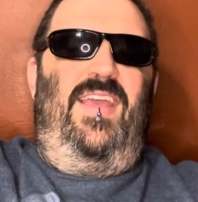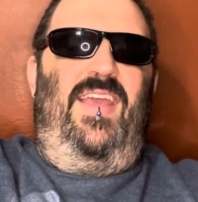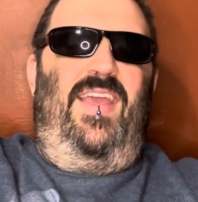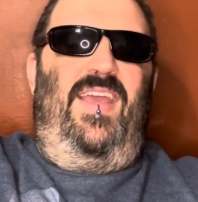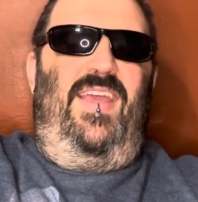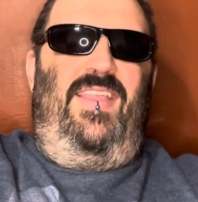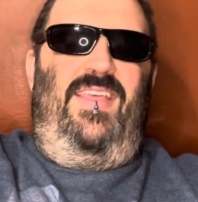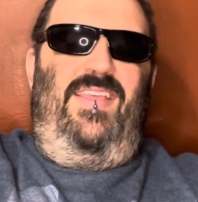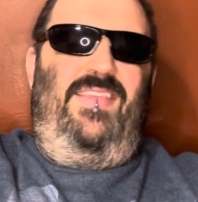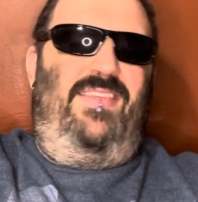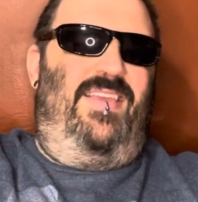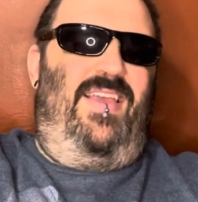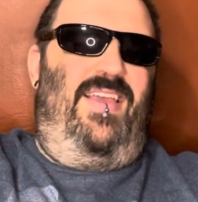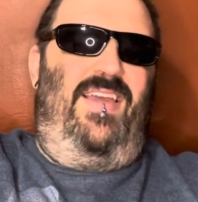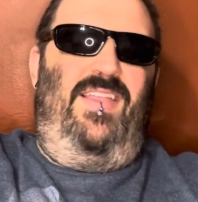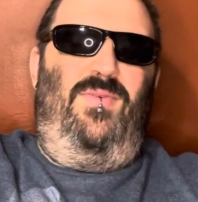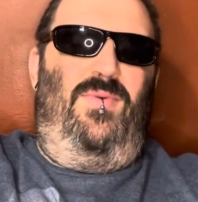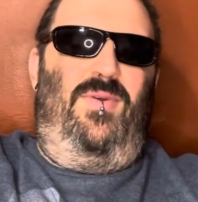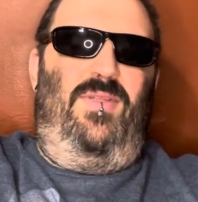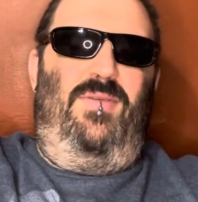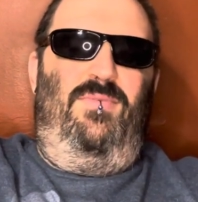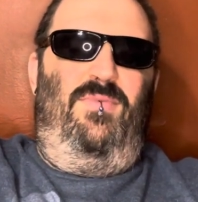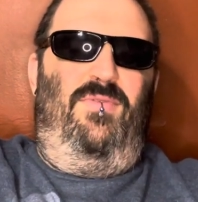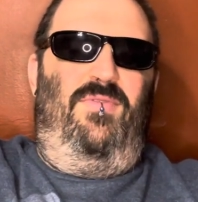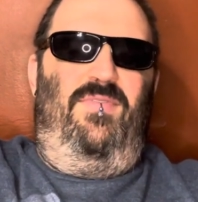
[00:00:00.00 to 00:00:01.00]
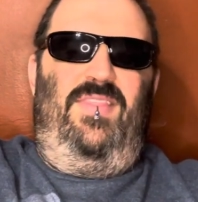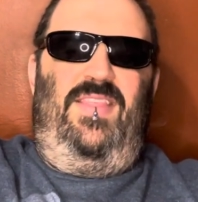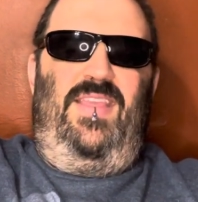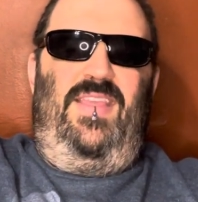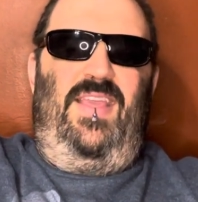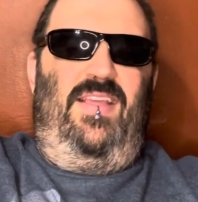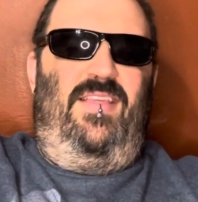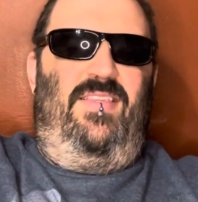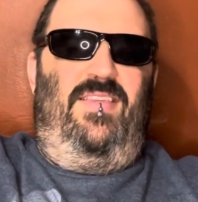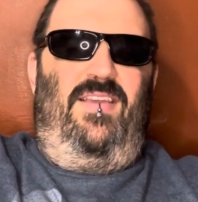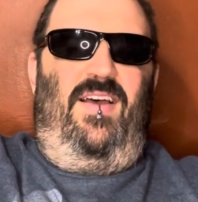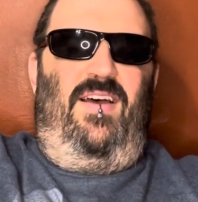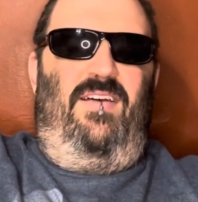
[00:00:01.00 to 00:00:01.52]
And that's kind of where the movie
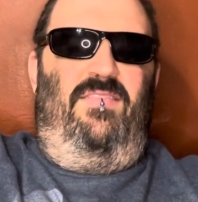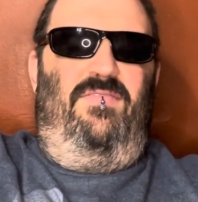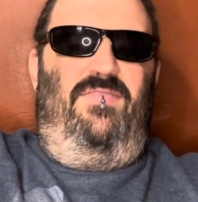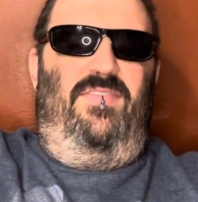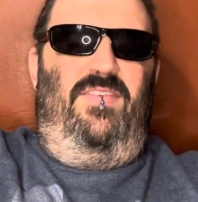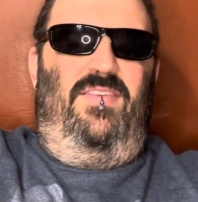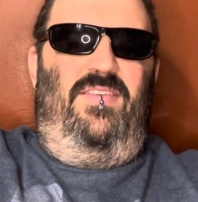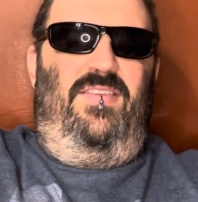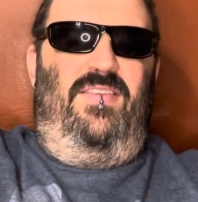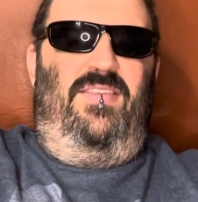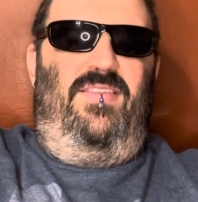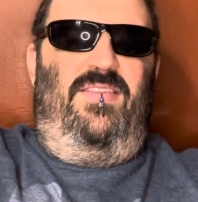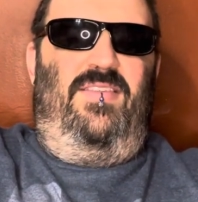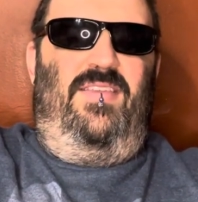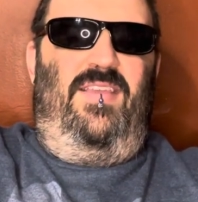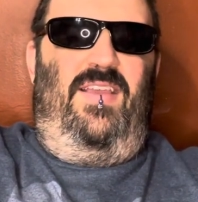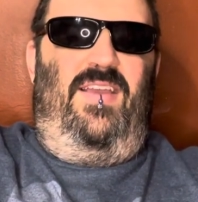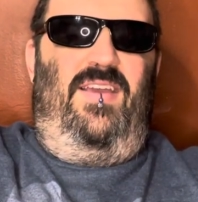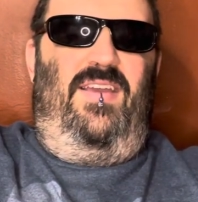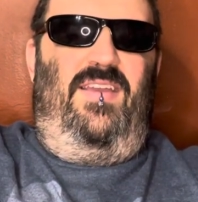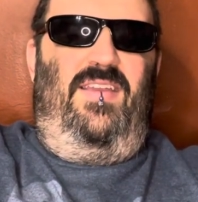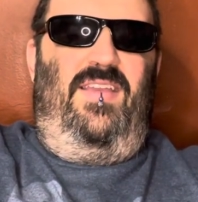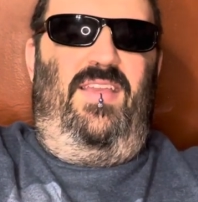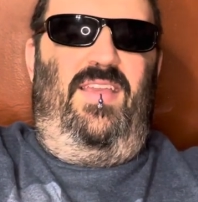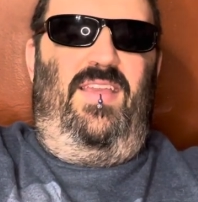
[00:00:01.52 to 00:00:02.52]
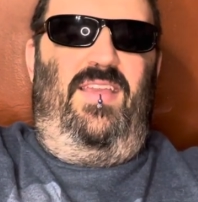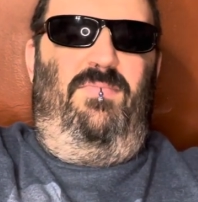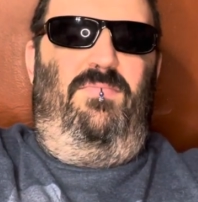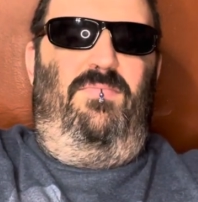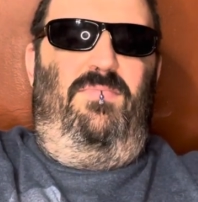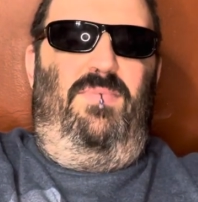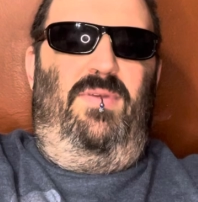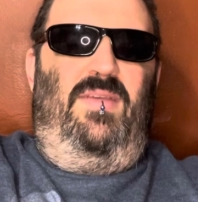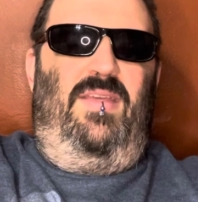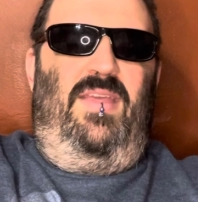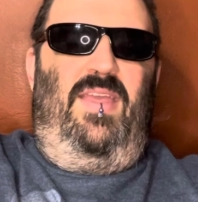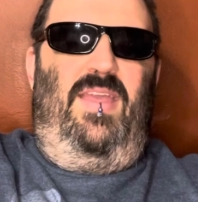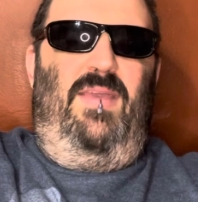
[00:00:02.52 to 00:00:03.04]
takes off, is he
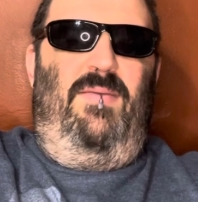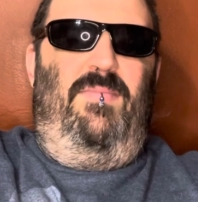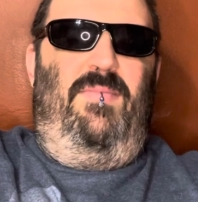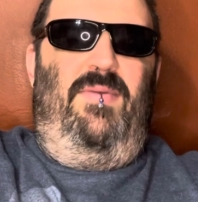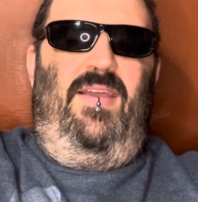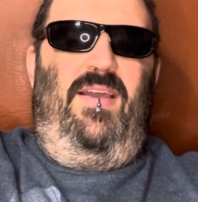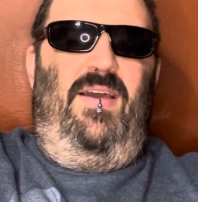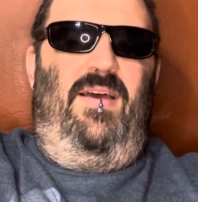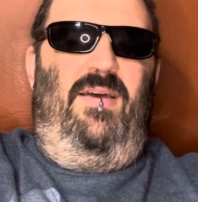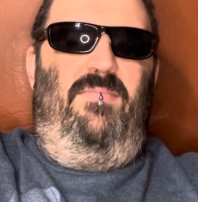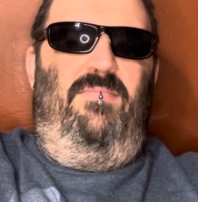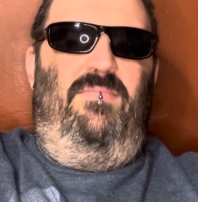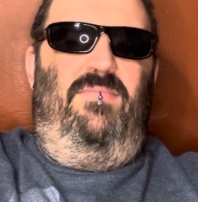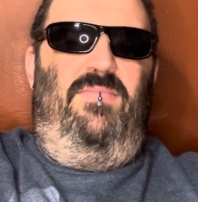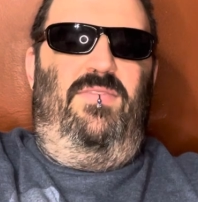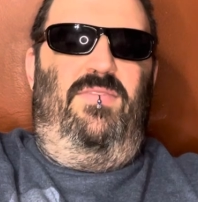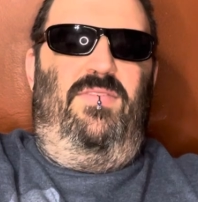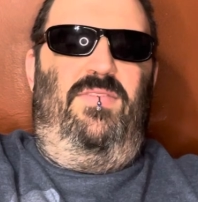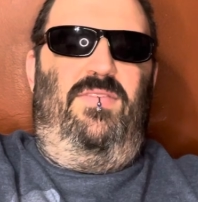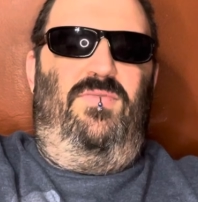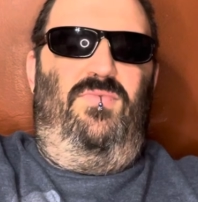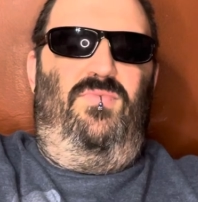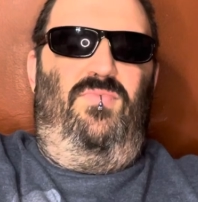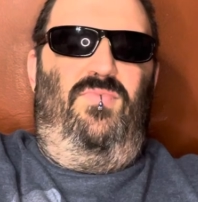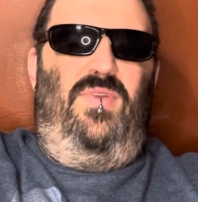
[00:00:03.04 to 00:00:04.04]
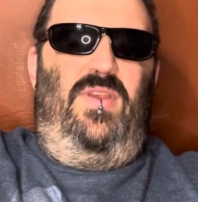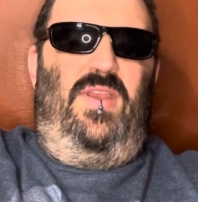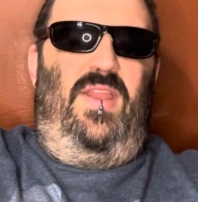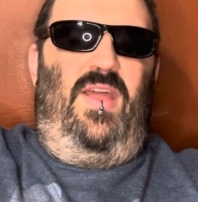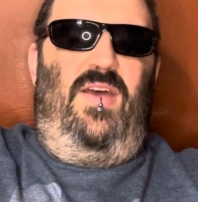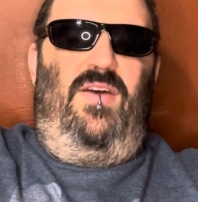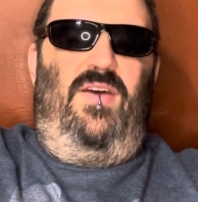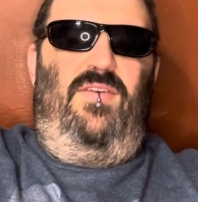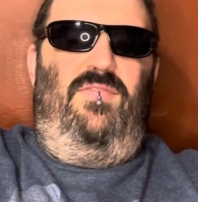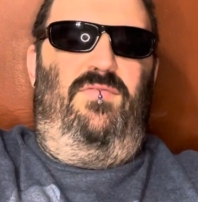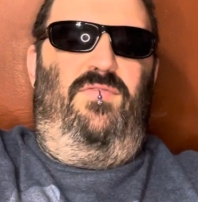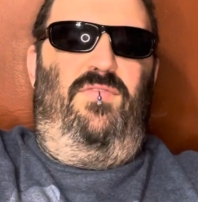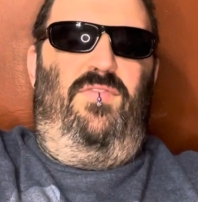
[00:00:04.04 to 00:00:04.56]
becomes
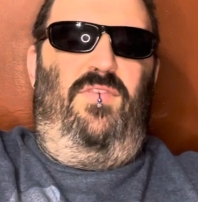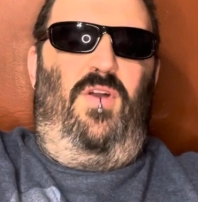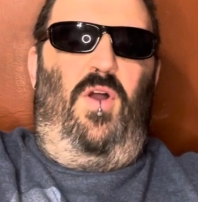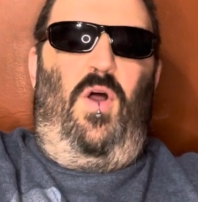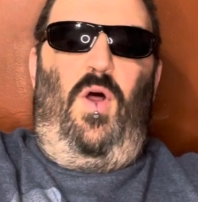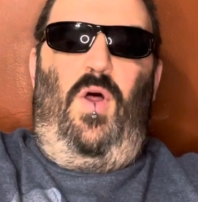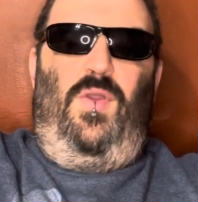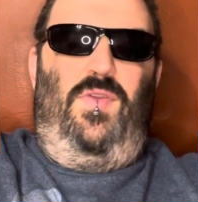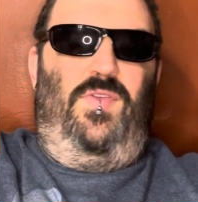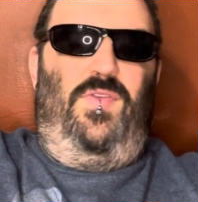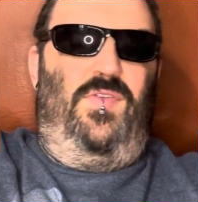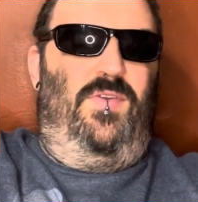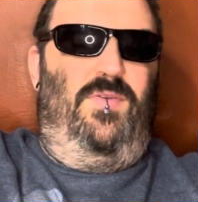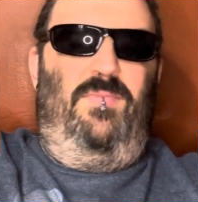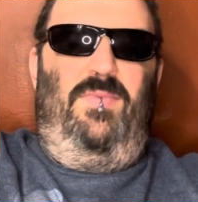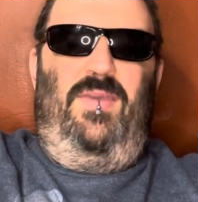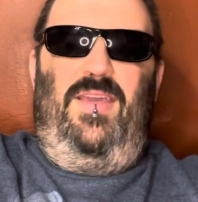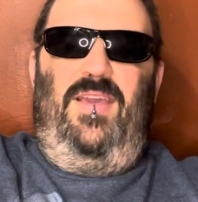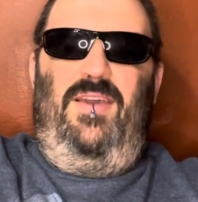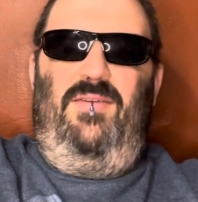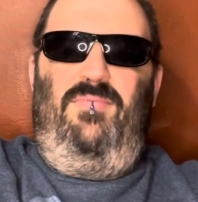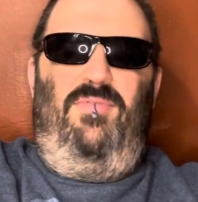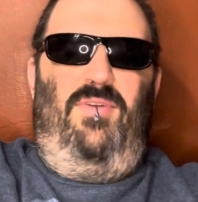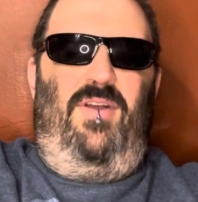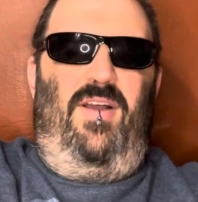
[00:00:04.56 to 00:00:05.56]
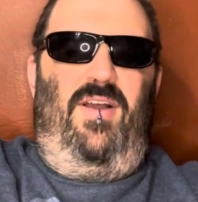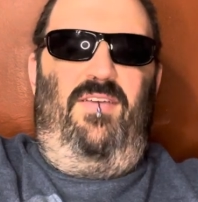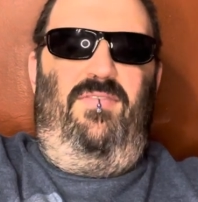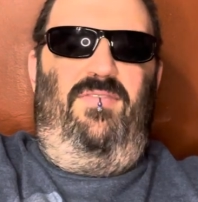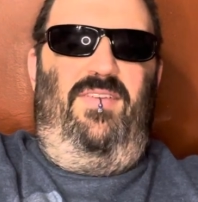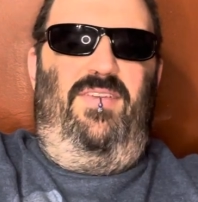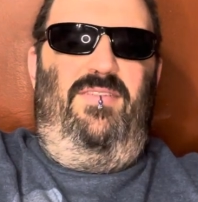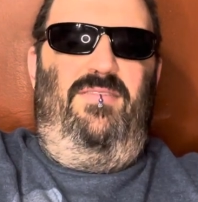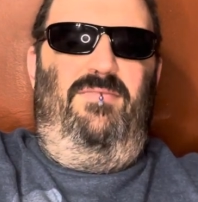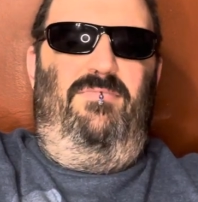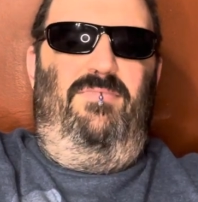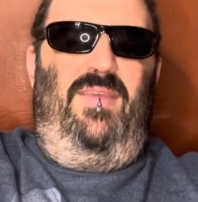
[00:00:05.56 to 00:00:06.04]
renowned for also being a prophet,